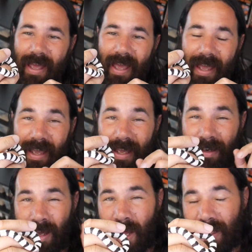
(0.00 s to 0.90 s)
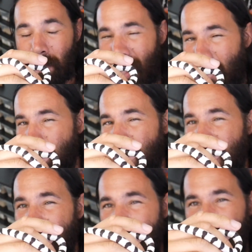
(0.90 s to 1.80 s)
And I, I'm bringing
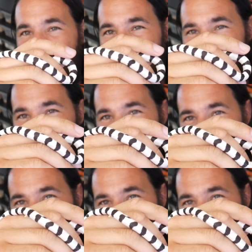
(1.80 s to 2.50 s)
her out for a